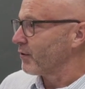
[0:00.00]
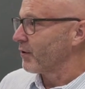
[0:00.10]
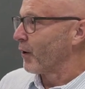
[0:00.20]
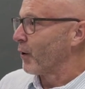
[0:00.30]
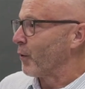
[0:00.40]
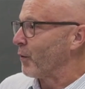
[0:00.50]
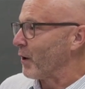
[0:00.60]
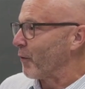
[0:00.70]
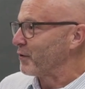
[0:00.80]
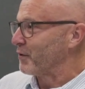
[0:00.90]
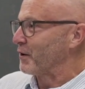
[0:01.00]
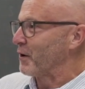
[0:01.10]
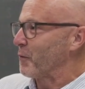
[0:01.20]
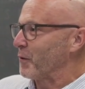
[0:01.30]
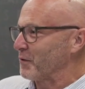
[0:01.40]
So, obviously you
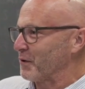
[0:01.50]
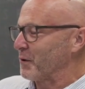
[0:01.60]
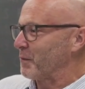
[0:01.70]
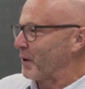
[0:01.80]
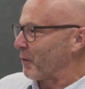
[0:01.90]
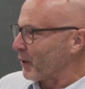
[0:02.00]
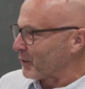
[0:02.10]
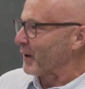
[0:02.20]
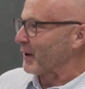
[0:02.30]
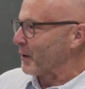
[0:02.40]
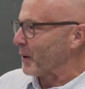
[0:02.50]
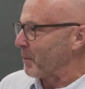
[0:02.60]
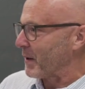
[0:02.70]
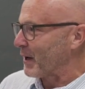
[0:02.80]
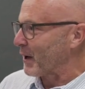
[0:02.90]
don't want to, unlike
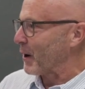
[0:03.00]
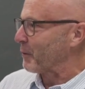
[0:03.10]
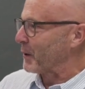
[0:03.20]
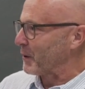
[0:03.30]
a P card where you